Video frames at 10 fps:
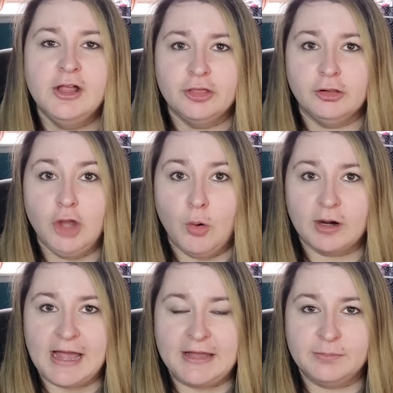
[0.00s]
the
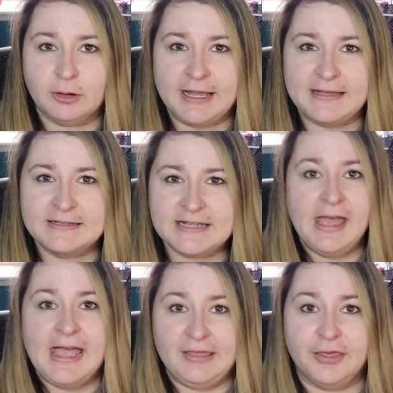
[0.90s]
lower end brands,
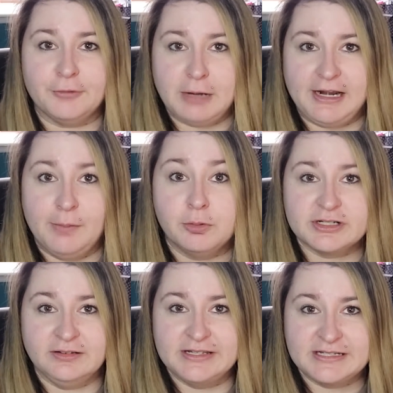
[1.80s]
and ThredUp was
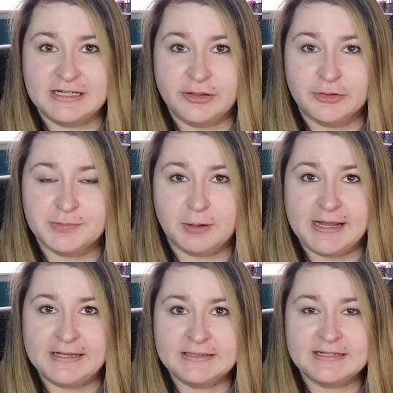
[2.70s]
listing those
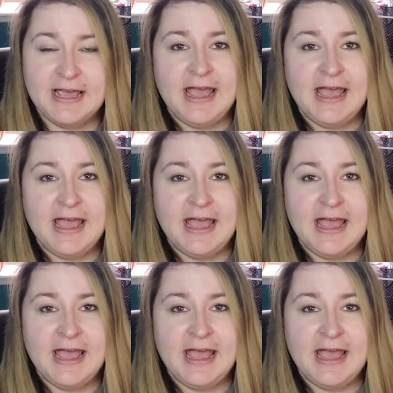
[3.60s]
brands.